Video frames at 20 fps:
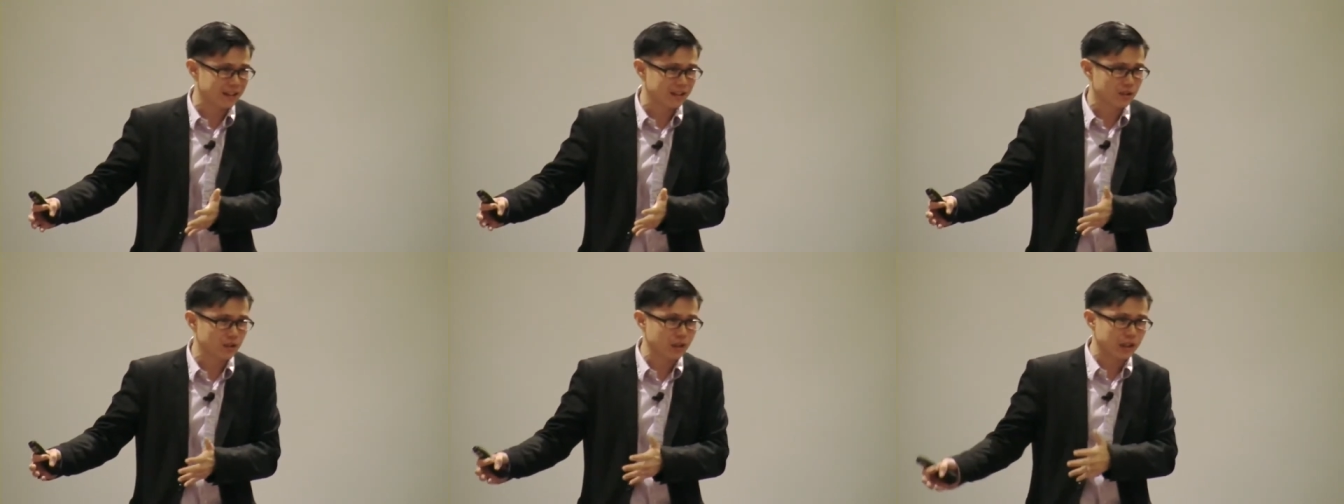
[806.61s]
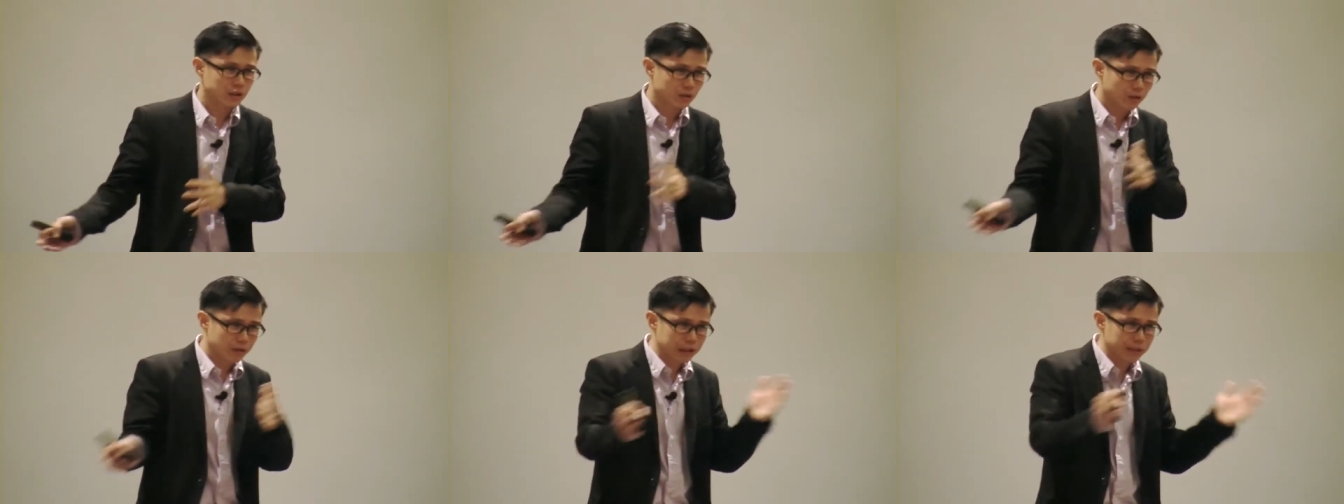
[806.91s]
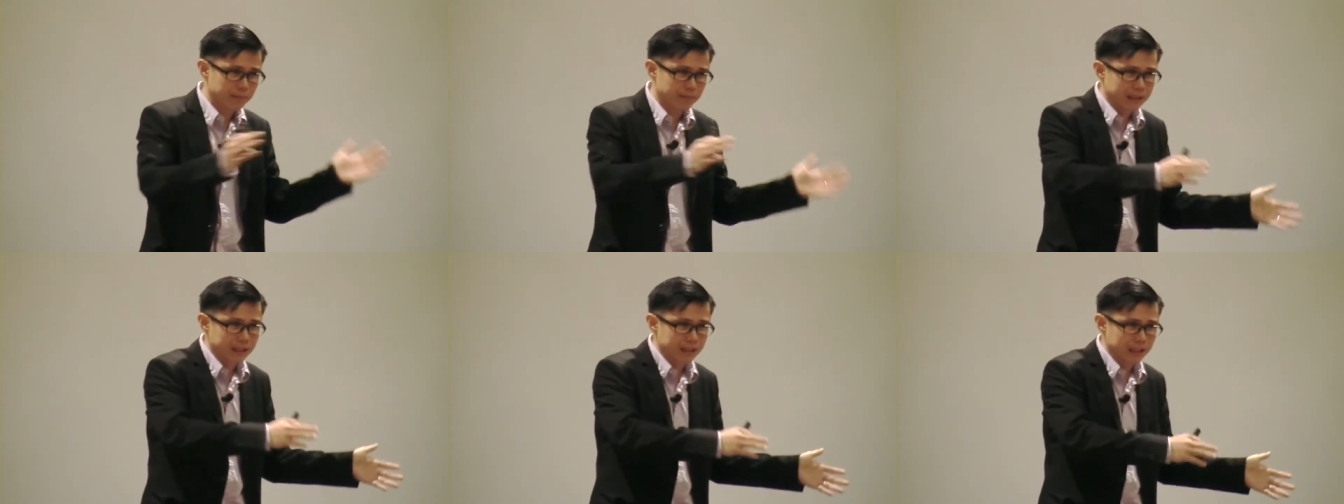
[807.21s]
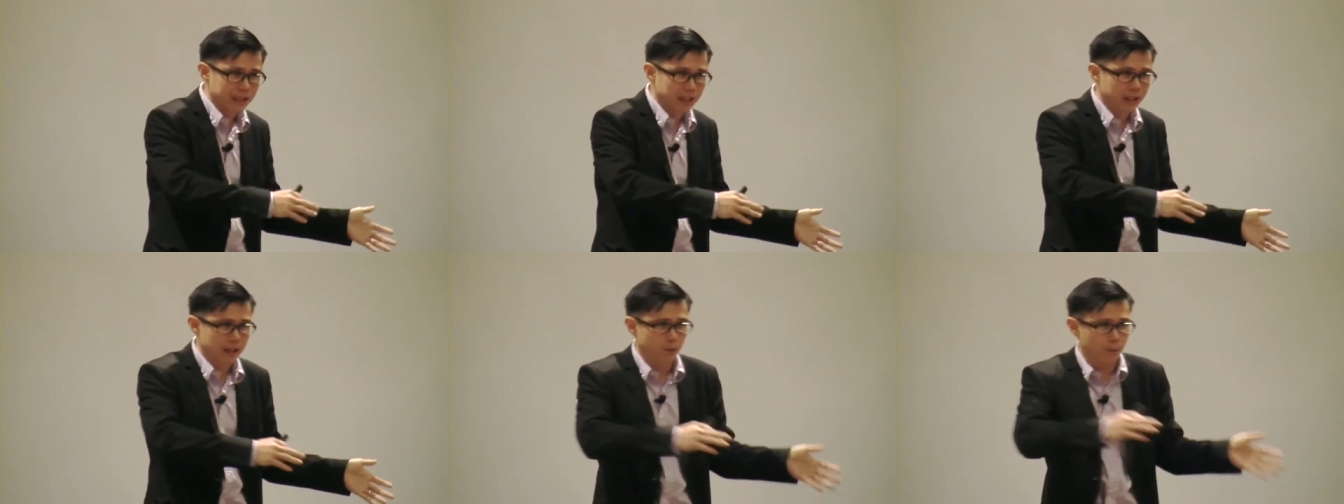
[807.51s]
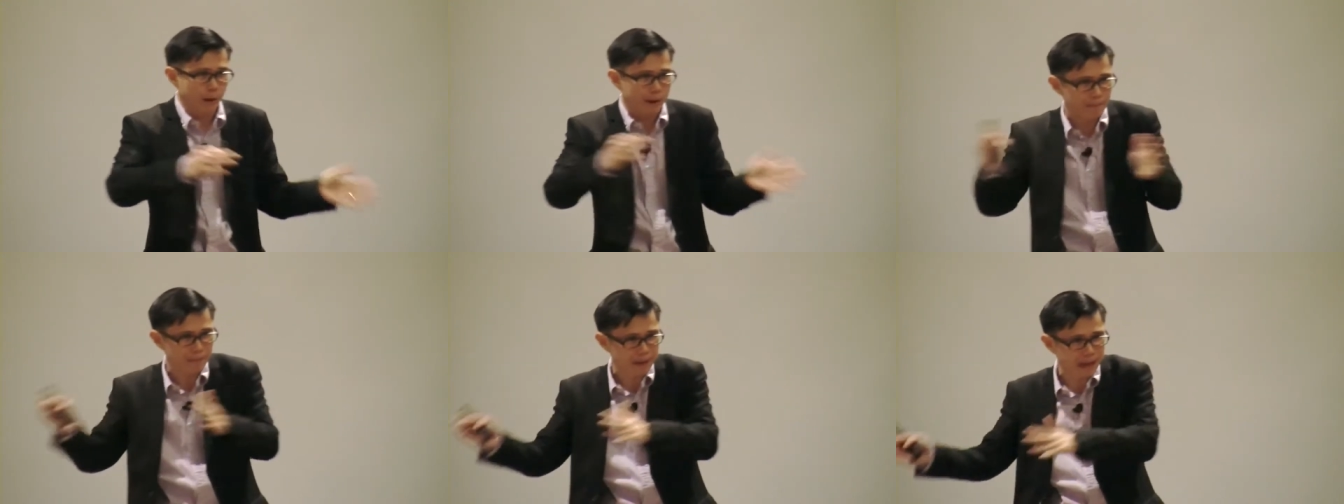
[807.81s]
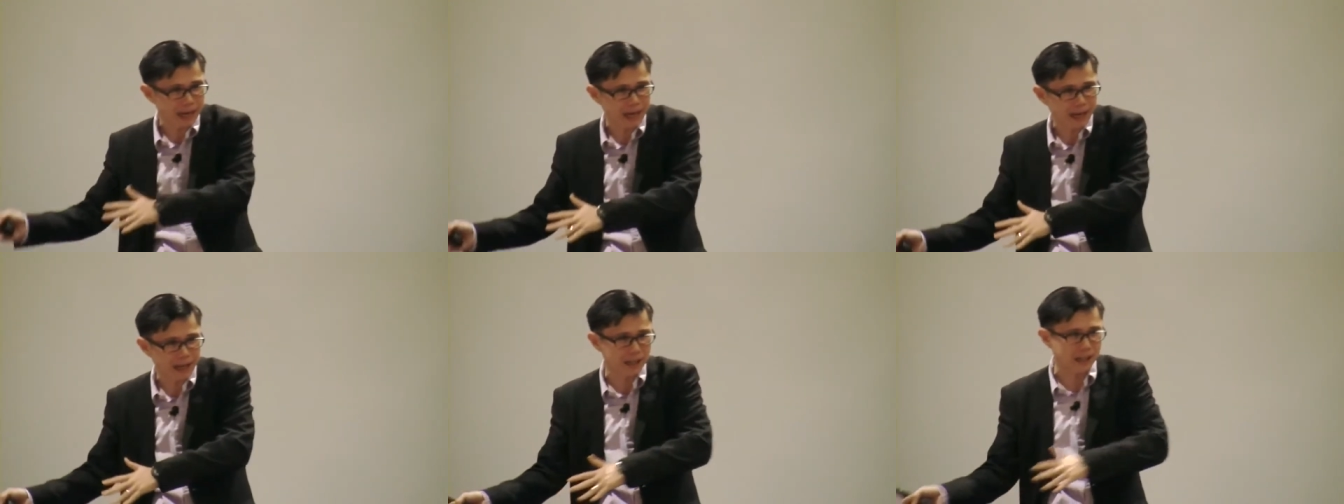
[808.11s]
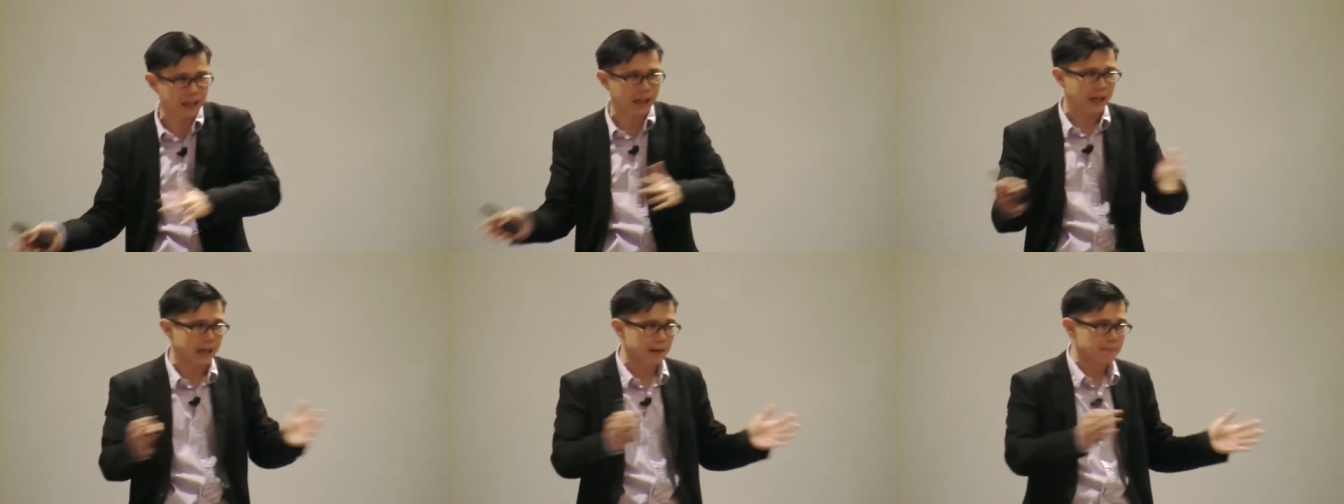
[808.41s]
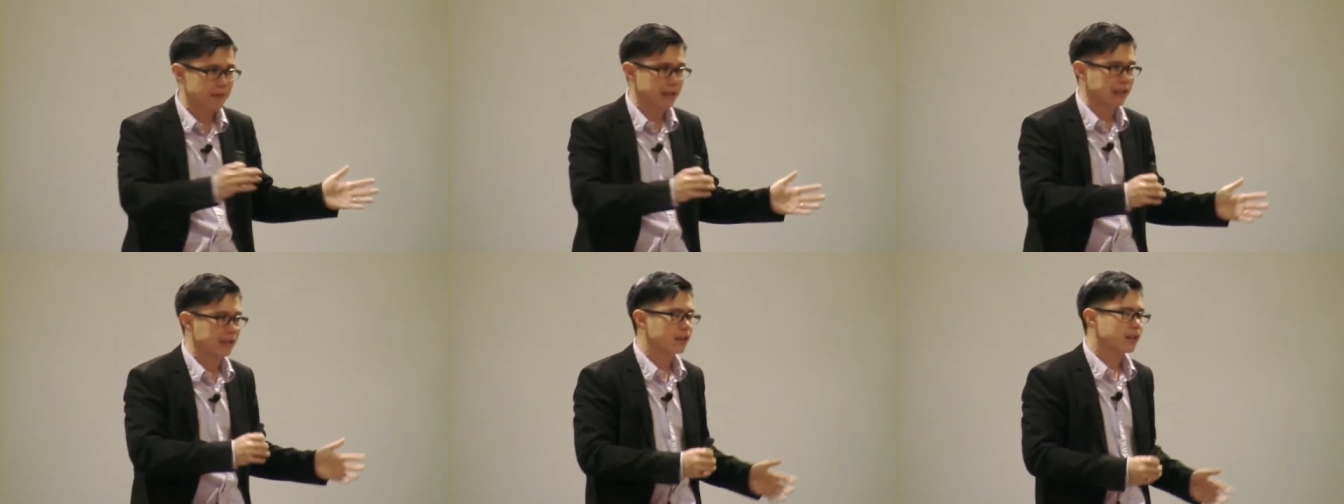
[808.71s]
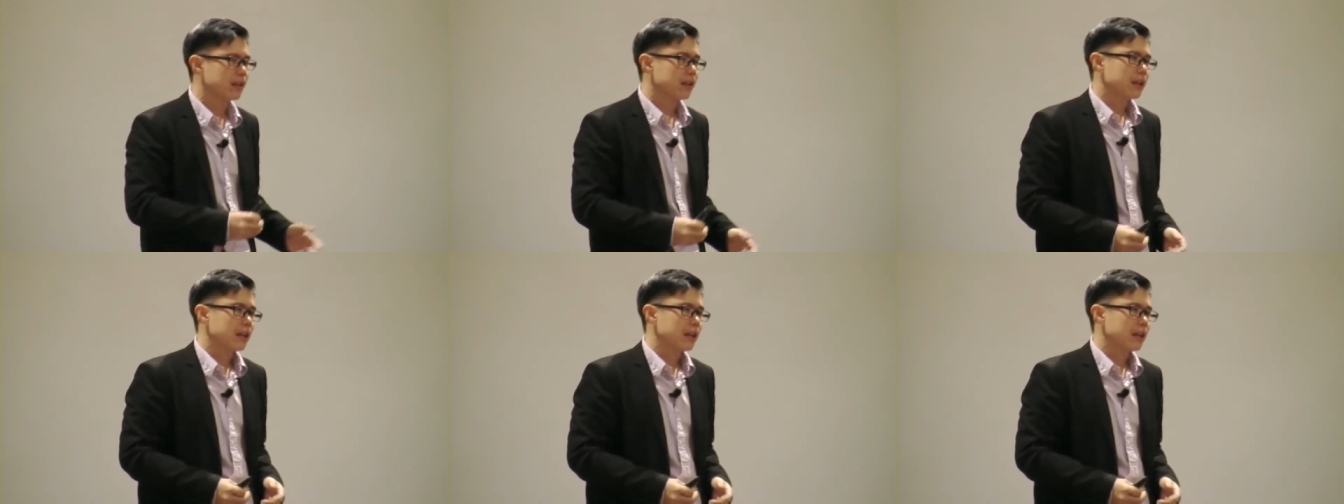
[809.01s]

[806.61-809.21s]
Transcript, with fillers: She has already been here, went back, come, and,